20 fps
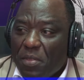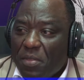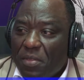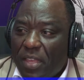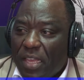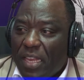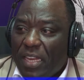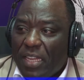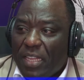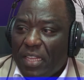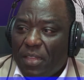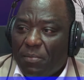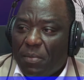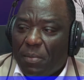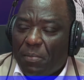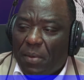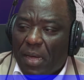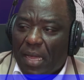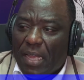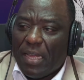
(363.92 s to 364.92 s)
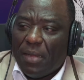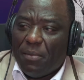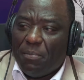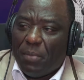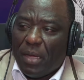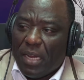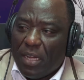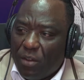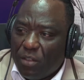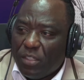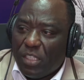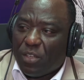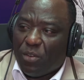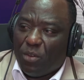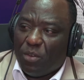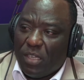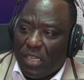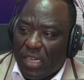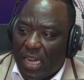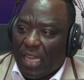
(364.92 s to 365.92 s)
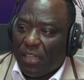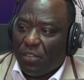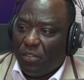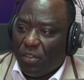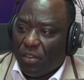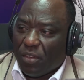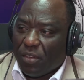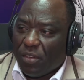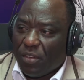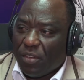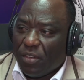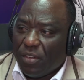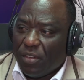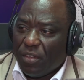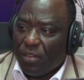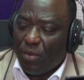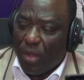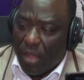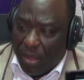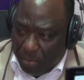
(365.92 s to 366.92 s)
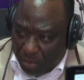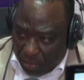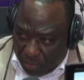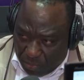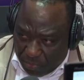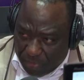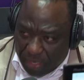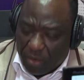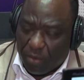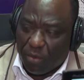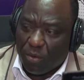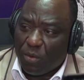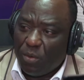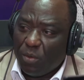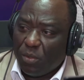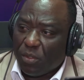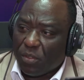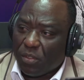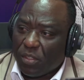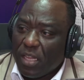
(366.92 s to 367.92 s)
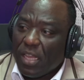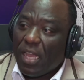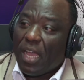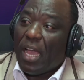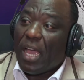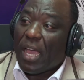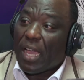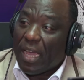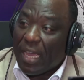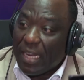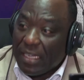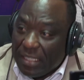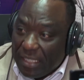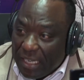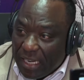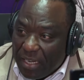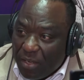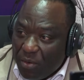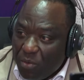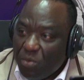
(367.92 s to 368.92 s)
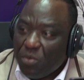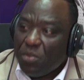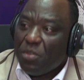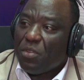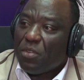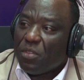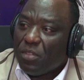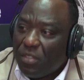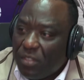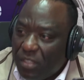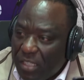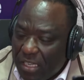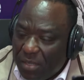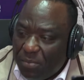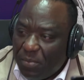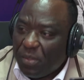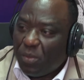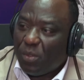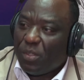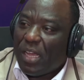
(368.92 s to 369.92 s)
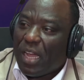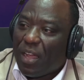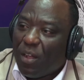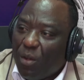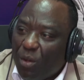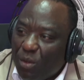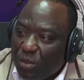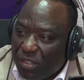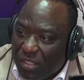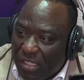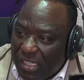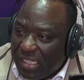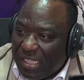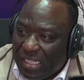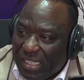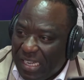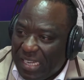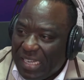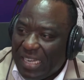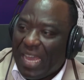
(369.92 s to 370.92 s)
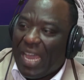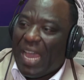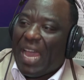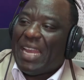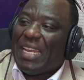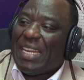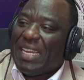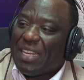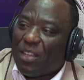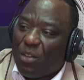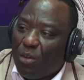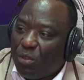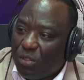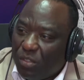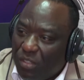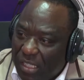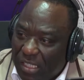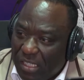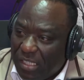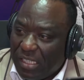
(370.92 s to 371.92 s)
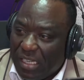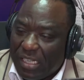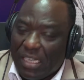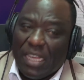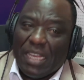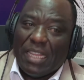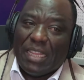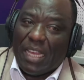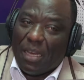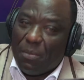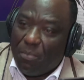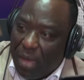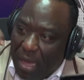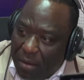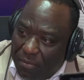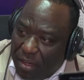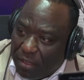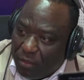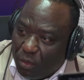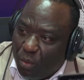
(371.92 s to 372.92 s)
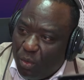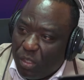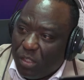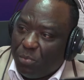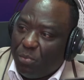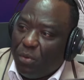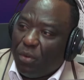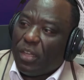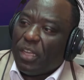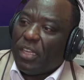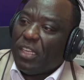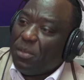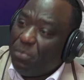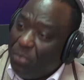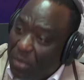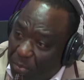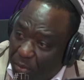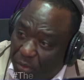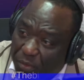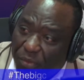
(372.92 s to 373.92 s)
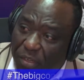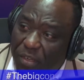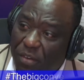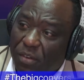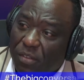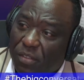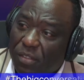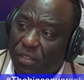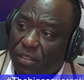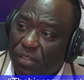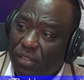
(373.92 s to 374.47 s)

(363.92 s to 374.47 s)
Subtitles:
then by logical deduction, you are able to make conclusions. I can tell you statements which are consistent and inconsistent that Baba has always spoken in people's funerals.